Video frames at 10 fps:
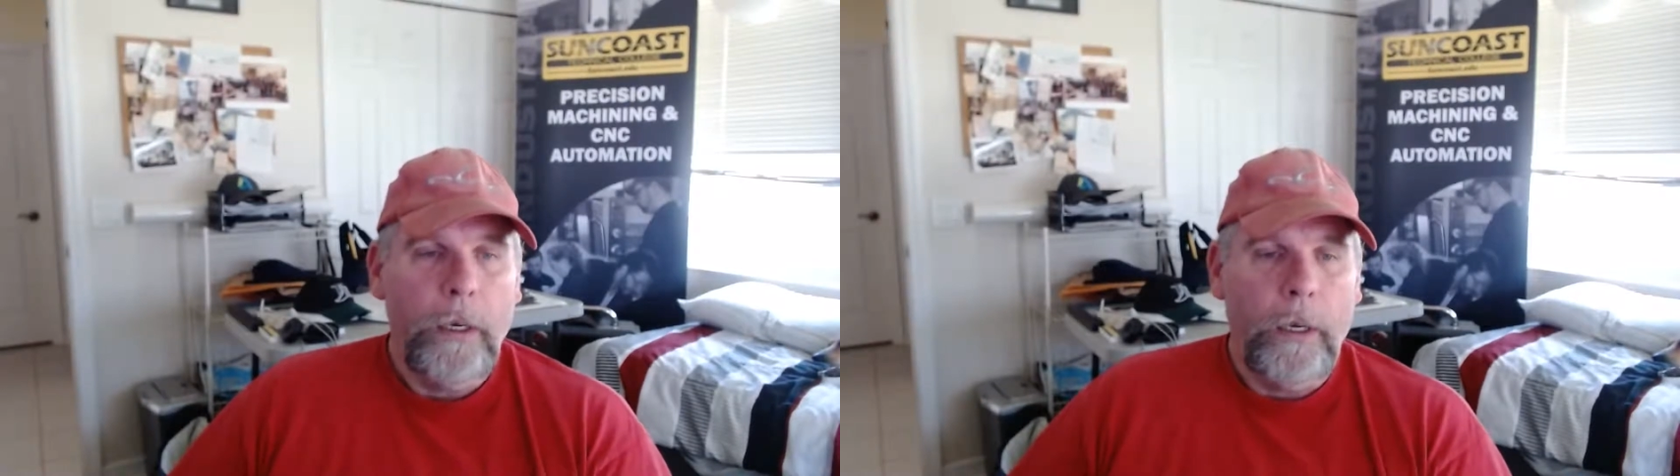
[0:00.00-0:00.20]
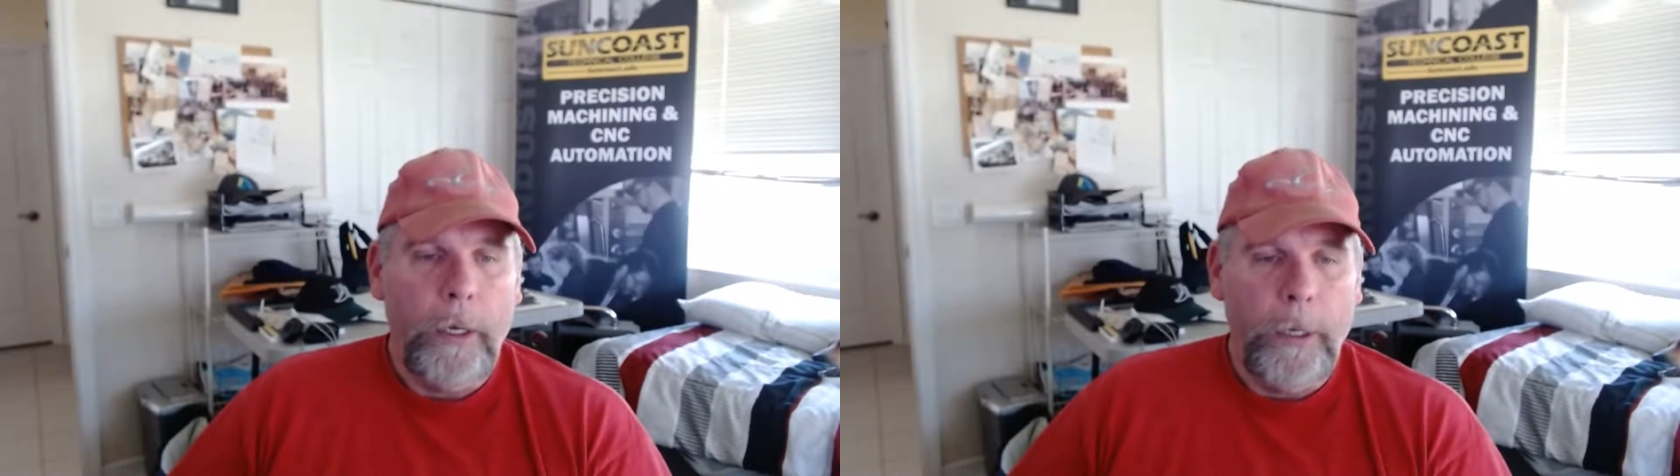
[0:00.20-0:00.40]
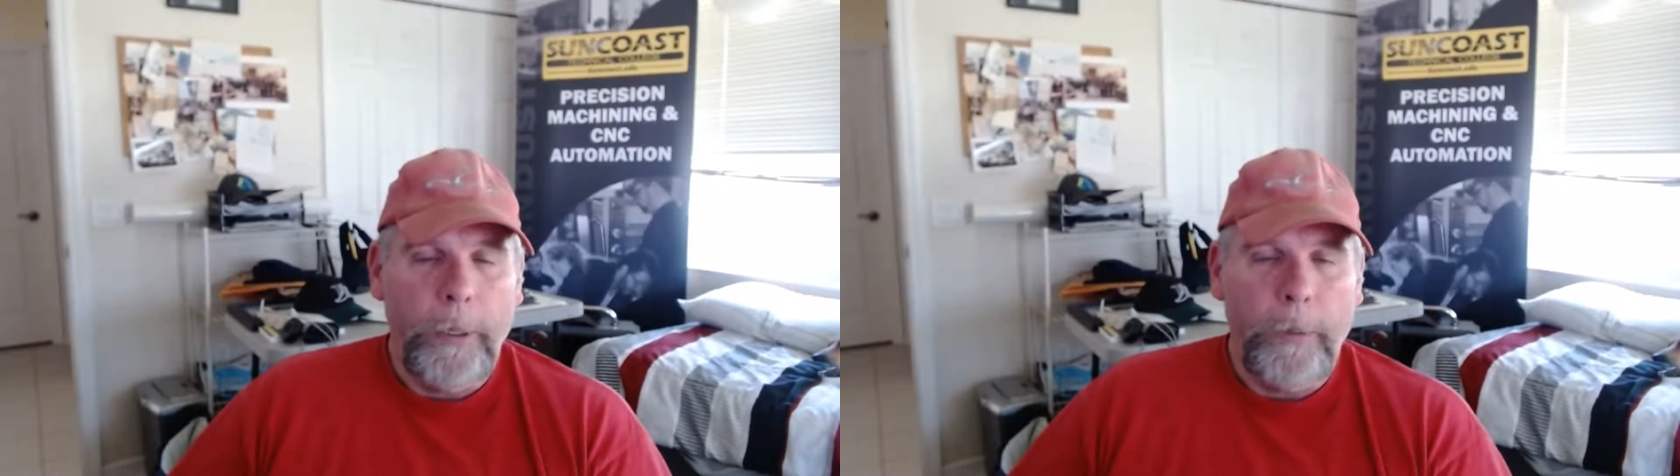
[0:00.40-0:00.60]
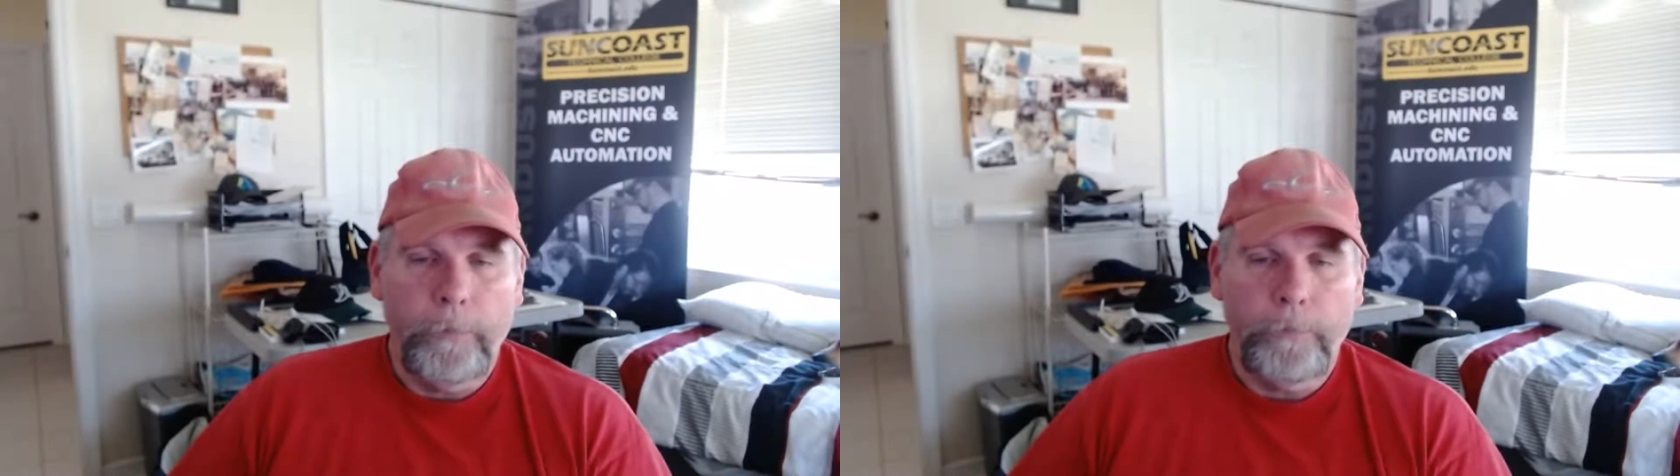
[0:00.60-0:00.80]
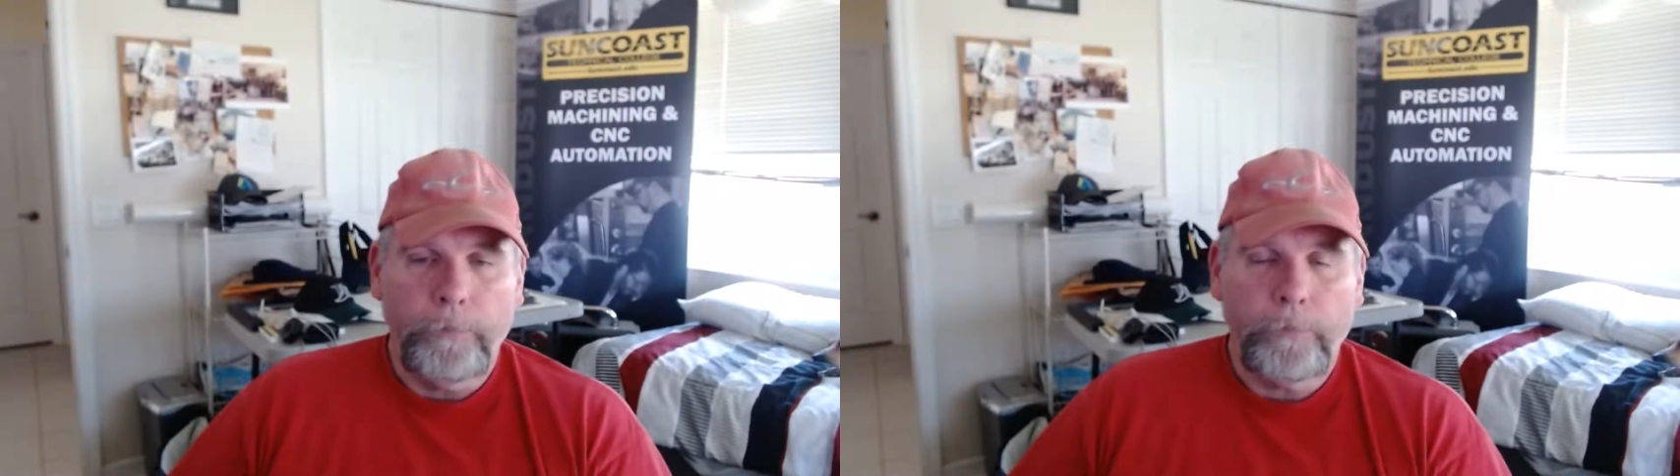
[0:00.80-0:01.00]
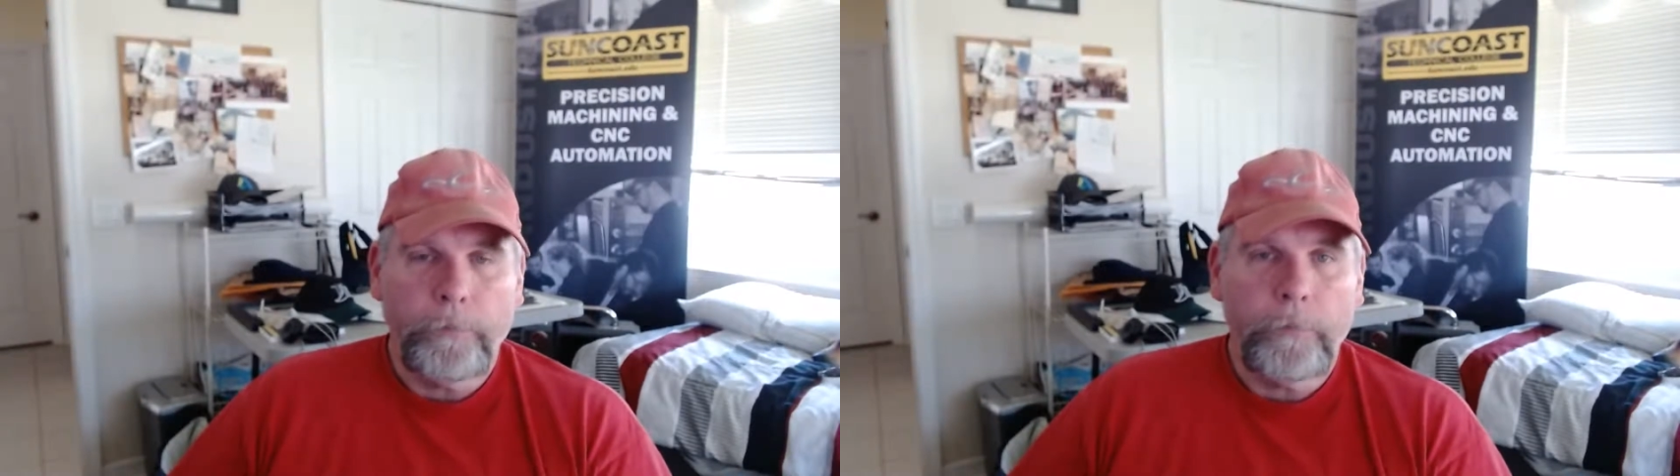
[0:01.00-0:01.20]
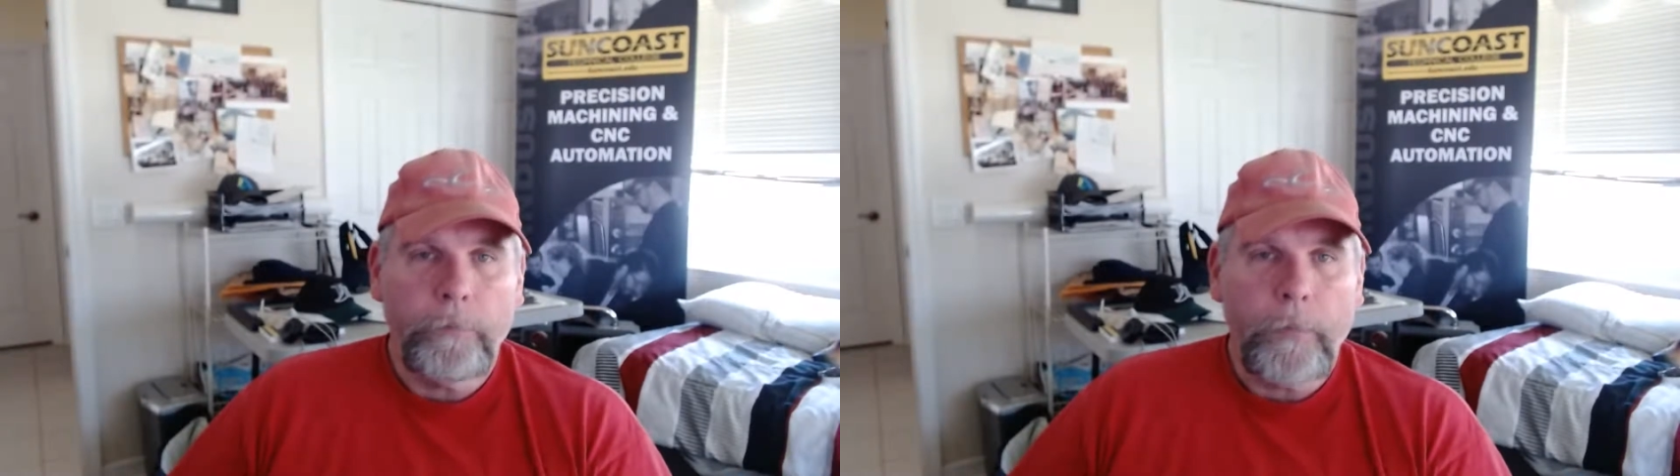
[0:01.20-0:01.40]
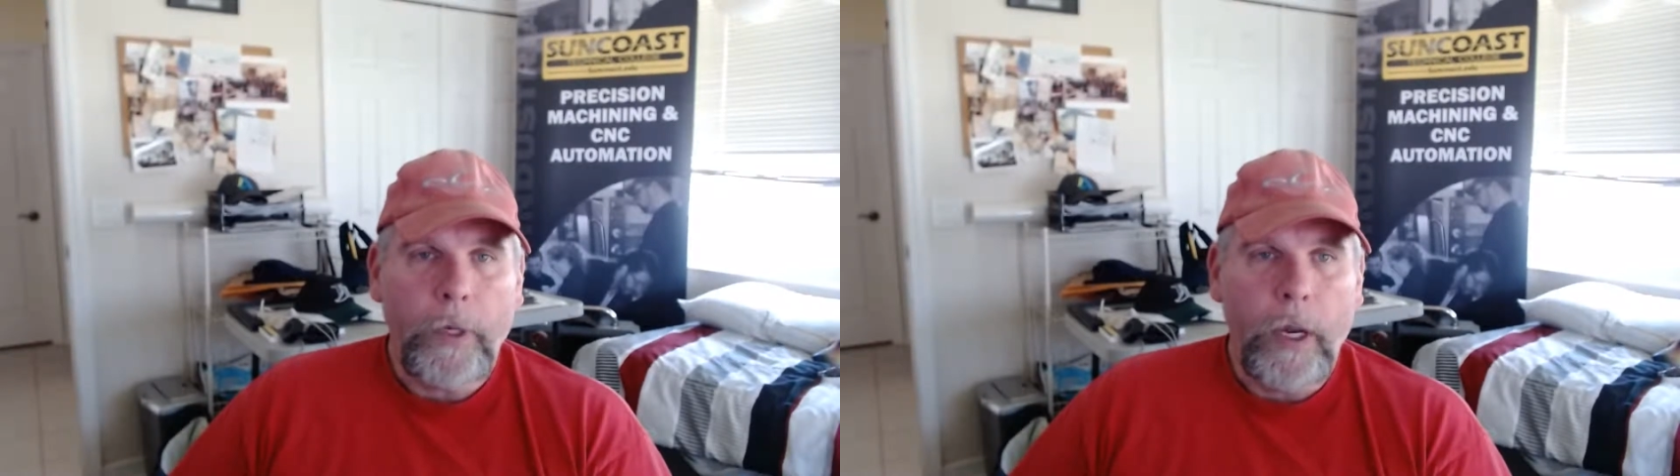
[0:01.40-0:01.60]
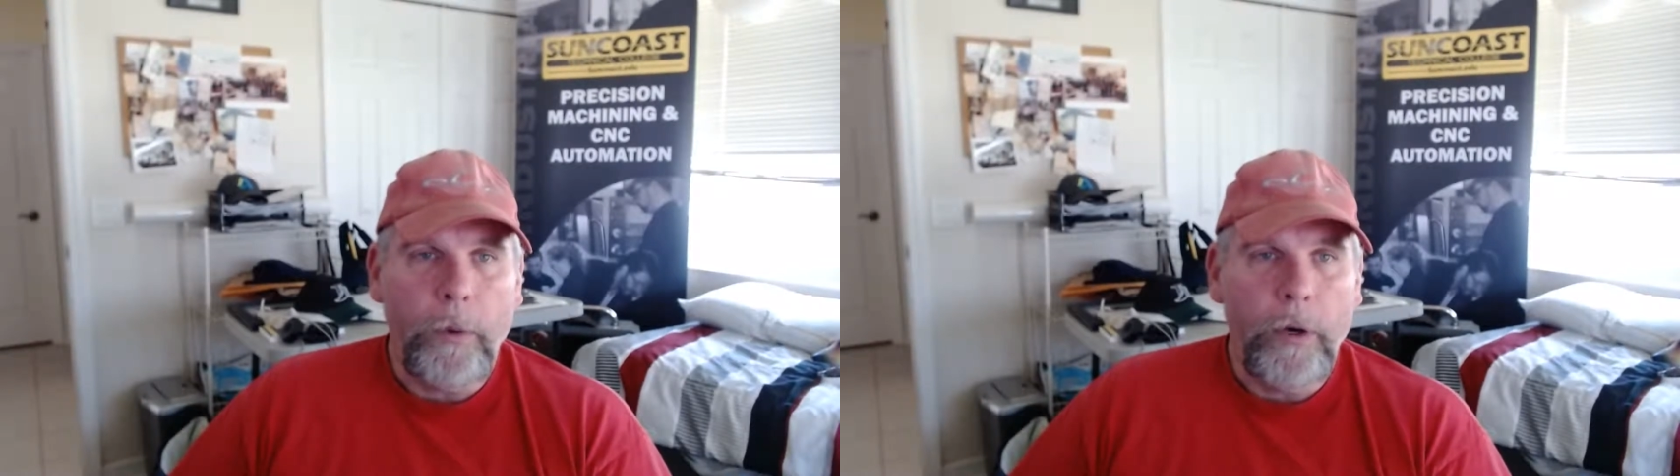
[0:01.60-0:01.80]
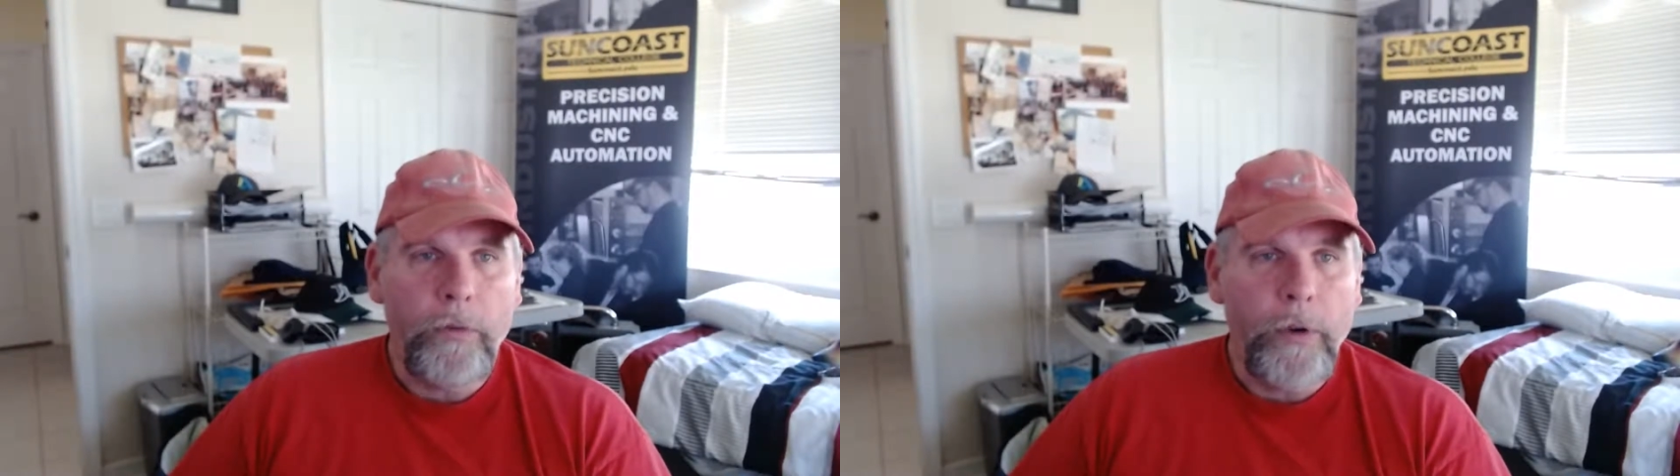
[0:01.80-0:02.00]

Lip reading: I wonder if